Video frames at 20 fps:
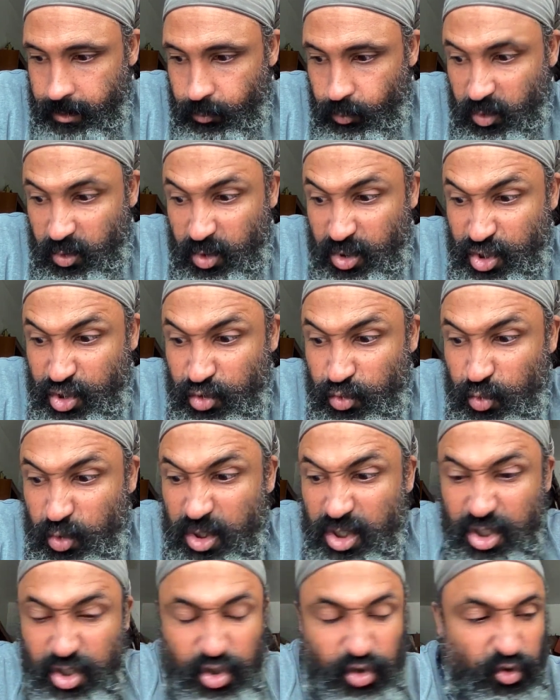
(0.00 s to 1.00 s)

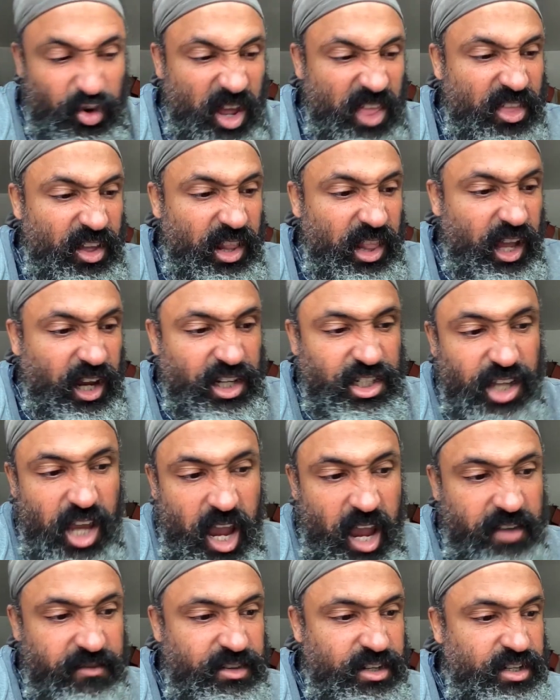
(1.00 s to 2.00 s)
Wouldn't you rather like to
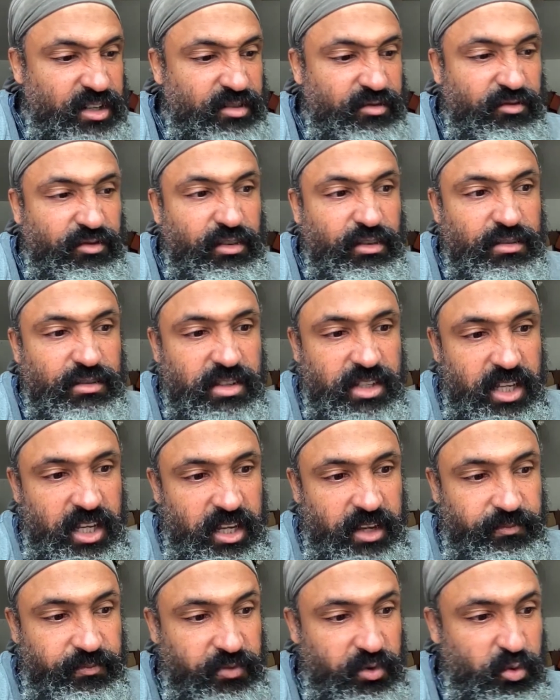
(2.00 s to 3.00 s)
have it in Francais,